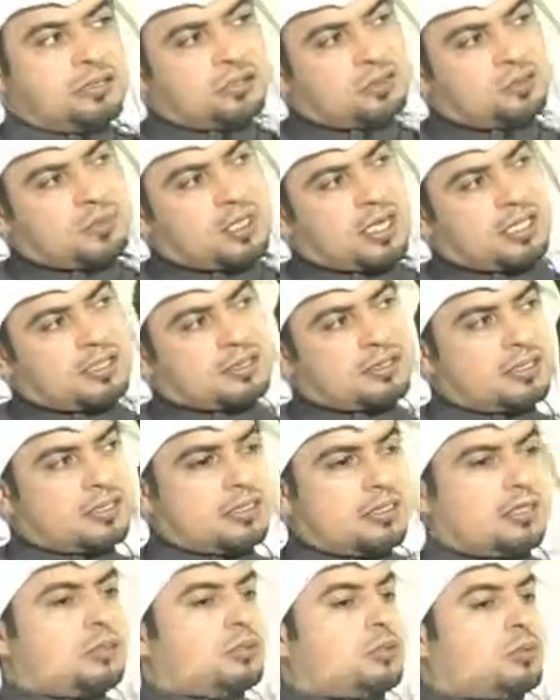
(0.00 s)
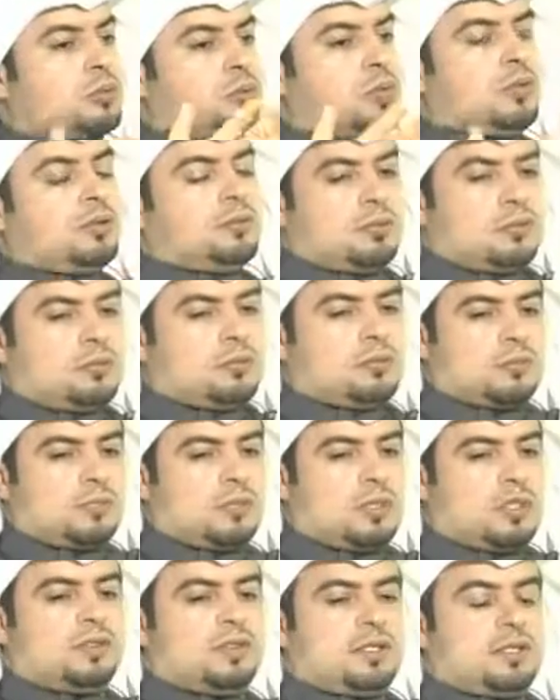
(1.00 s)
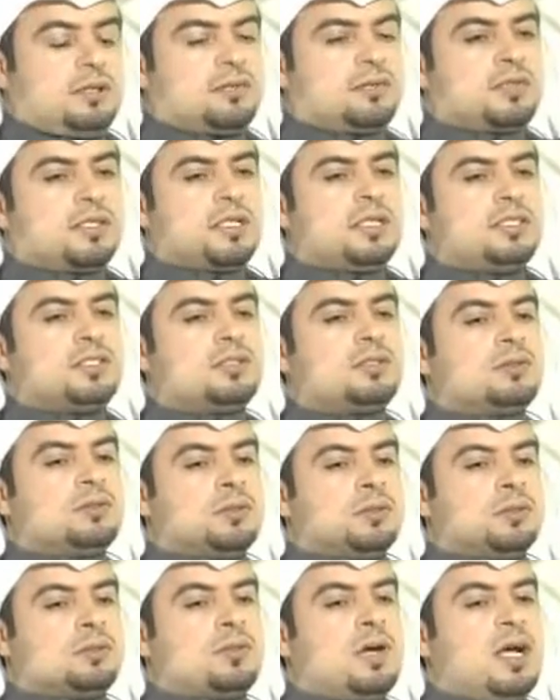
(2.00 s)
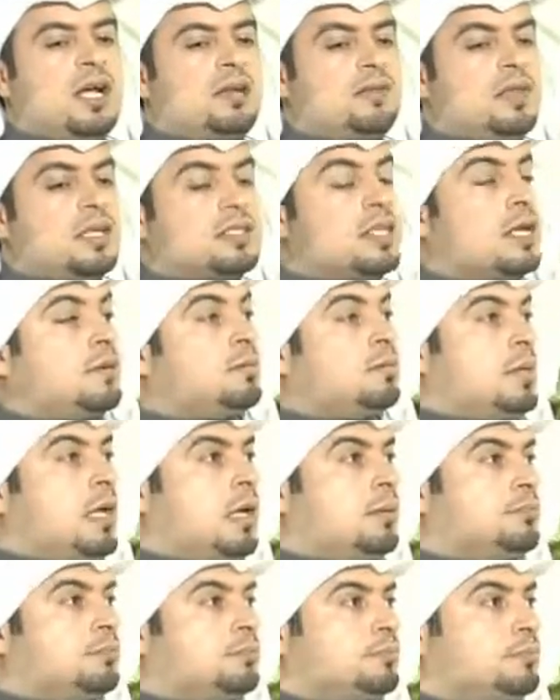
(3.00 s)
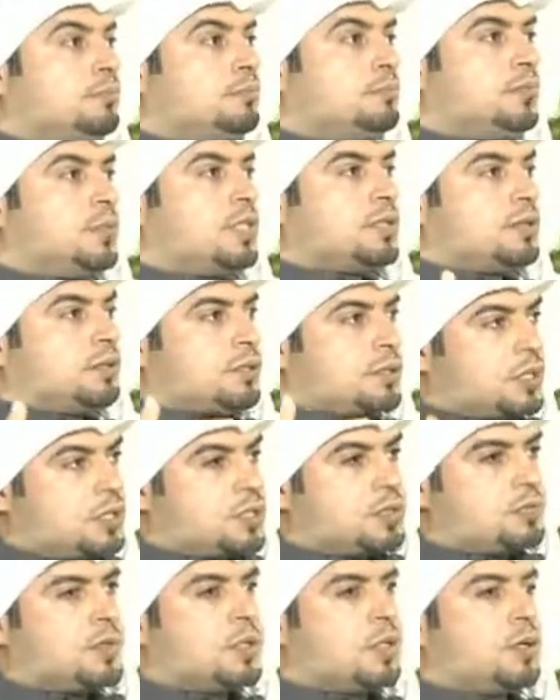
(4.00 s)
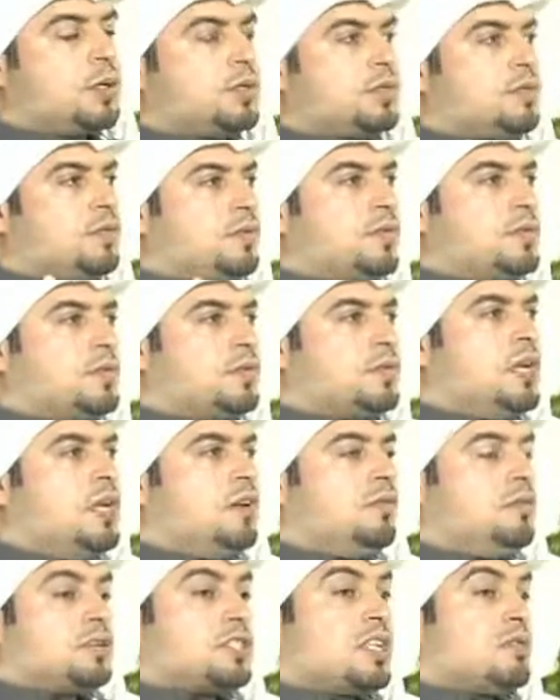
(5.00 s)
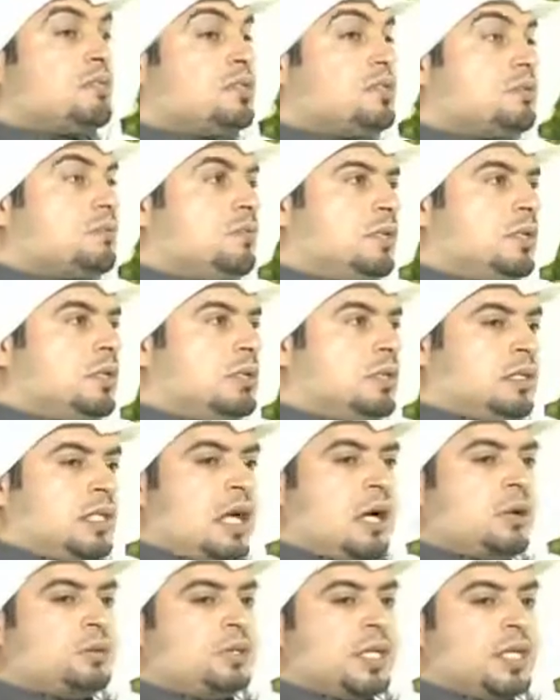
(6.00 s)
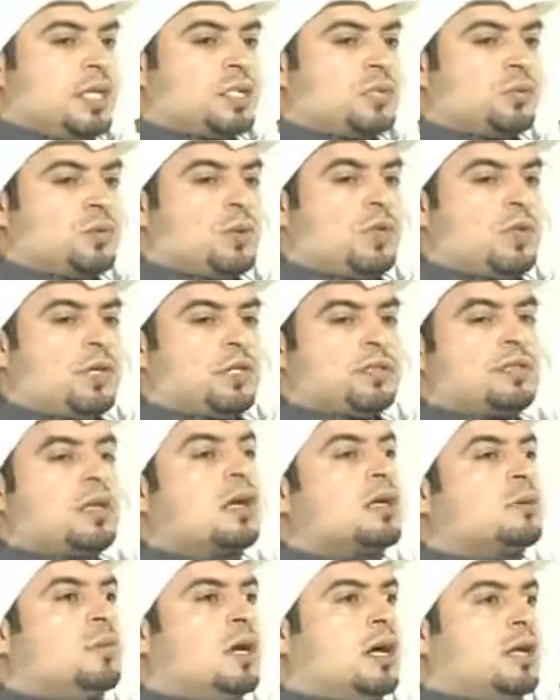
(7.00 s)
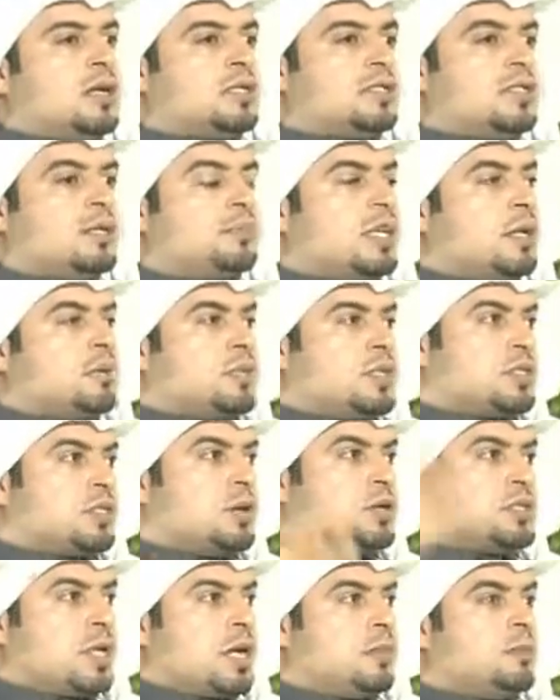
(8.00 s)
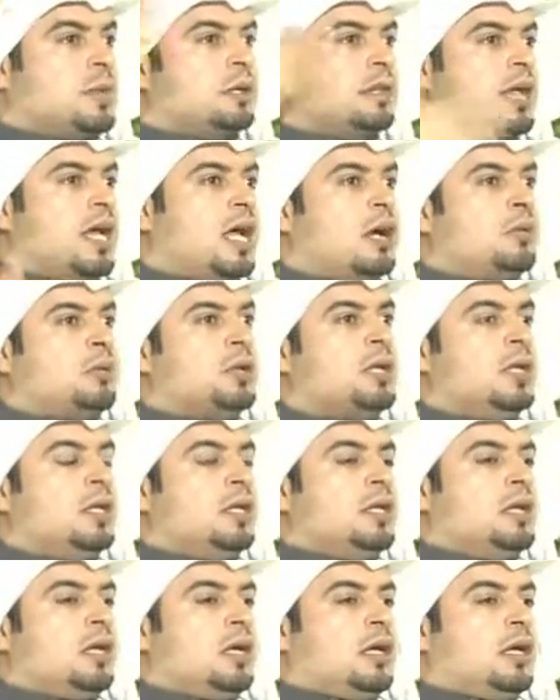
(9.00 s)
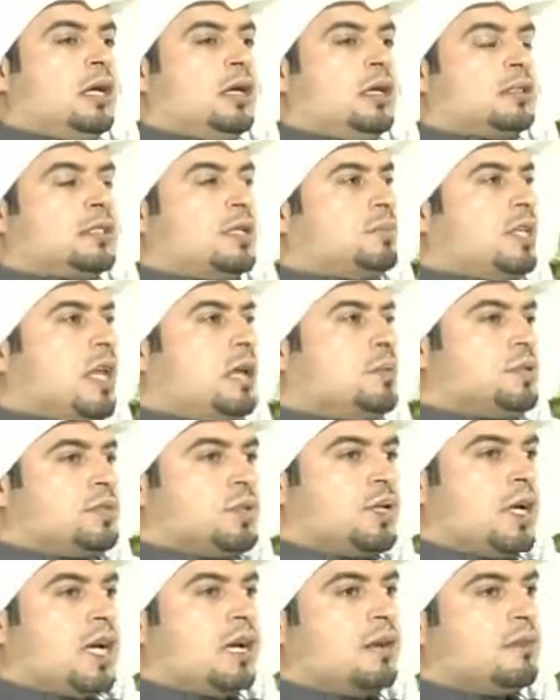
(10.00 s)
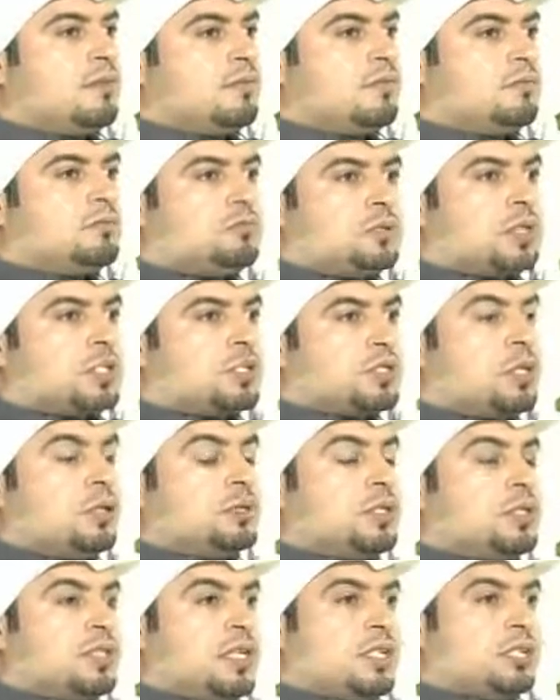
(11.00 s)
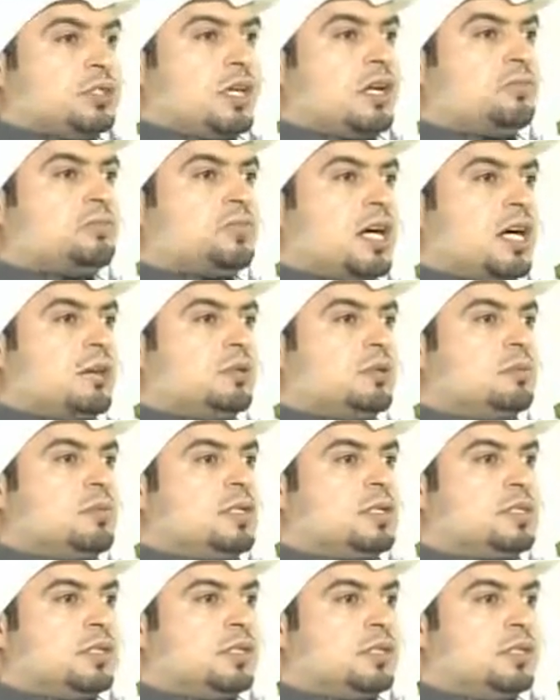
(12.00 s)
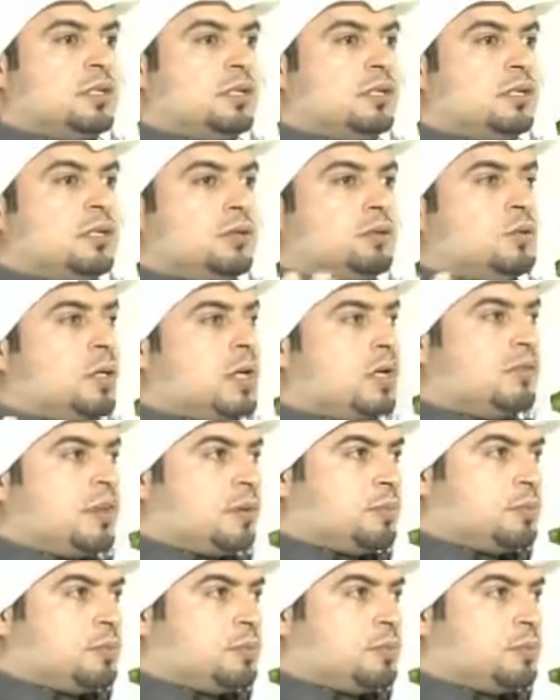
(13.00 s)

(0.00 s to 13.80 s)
your partner or whatever your friends or your wife that I'm just stressed because of this. For example, nowadays with the stock market, sometimes it goes up and down. Sometimes you have just noticed that you have problems in whatever.